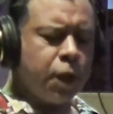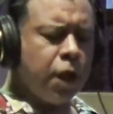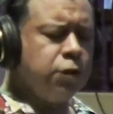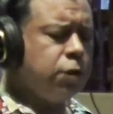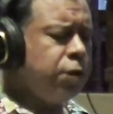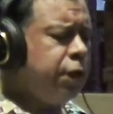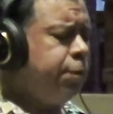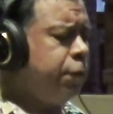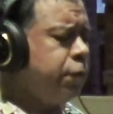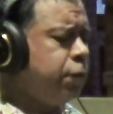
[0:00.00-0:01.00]
And so
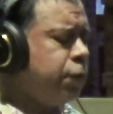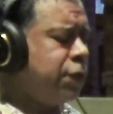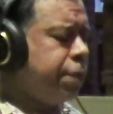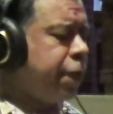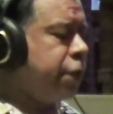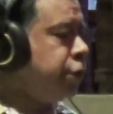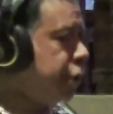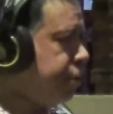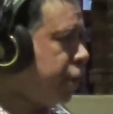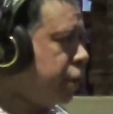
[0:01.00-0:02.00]
one time I had
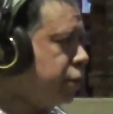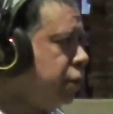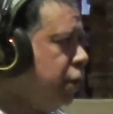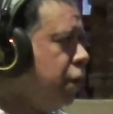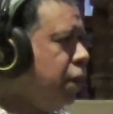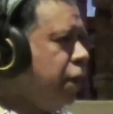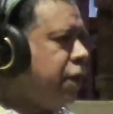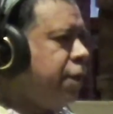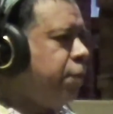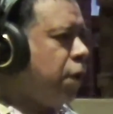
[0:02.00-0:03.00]
chickenpox,
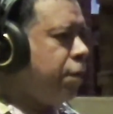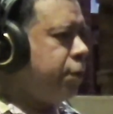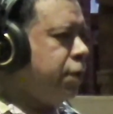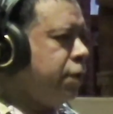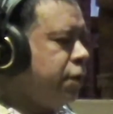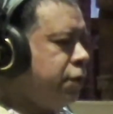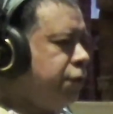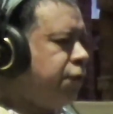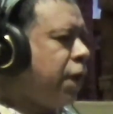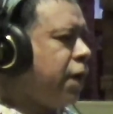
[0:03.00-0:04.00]
and he brought me these
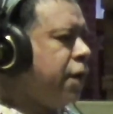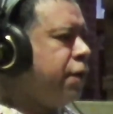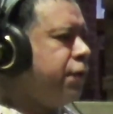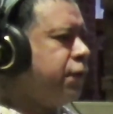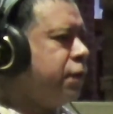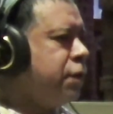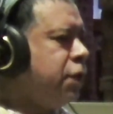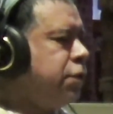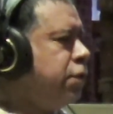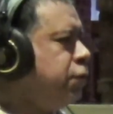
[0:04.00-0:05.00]
5
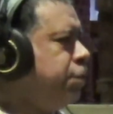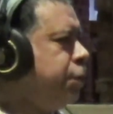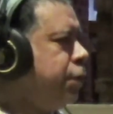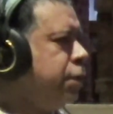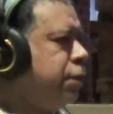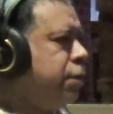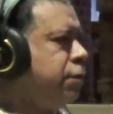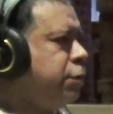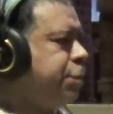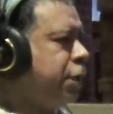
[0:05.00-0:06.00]
Legion of
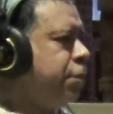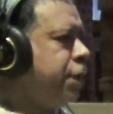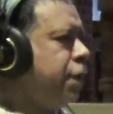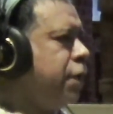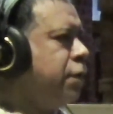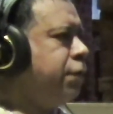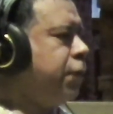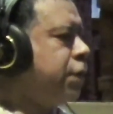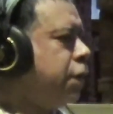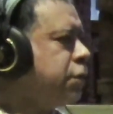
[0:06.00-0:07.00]
Superheroes, Spider-Man,
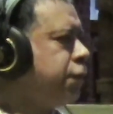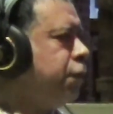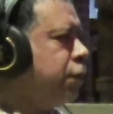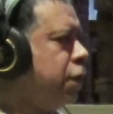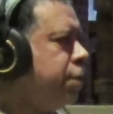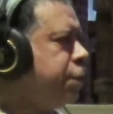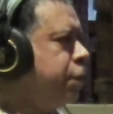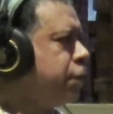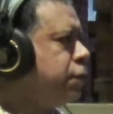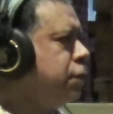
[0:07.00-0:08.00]
Fantastic Four comic
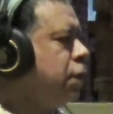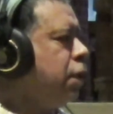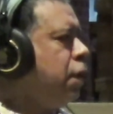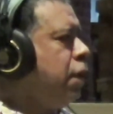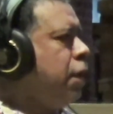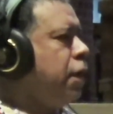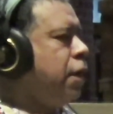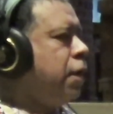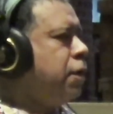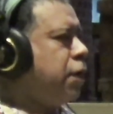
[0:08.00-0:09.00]
books,
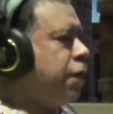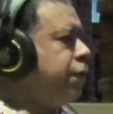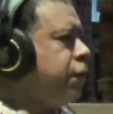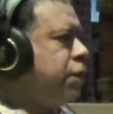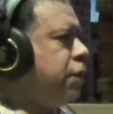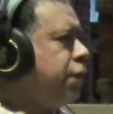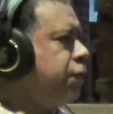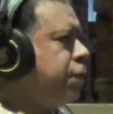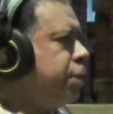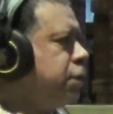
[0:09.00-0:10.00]
and I fell in love
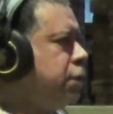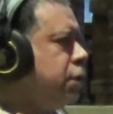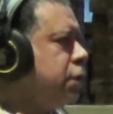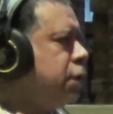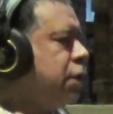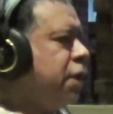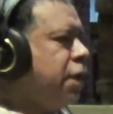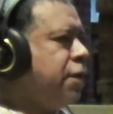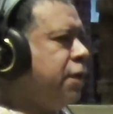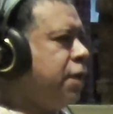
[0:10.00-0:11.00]
with them instantly.
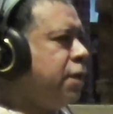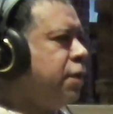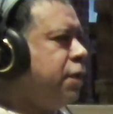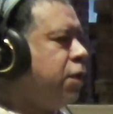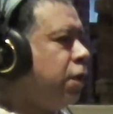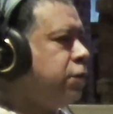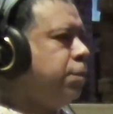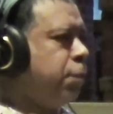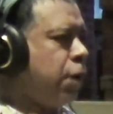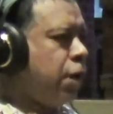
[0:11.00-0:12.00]
And then he also
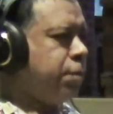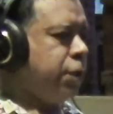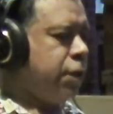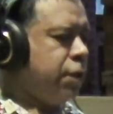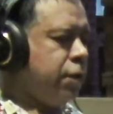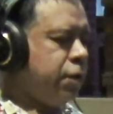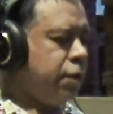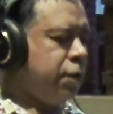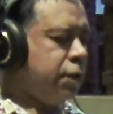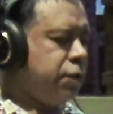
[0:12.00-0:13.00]
brought me
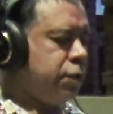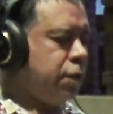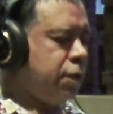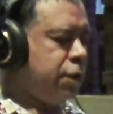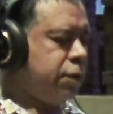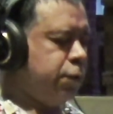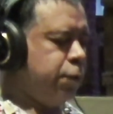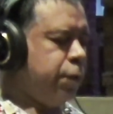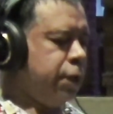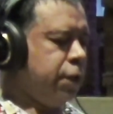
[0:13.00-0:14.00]
this
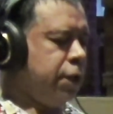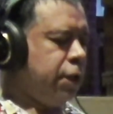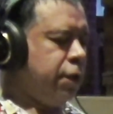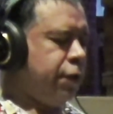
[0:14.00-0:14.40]
really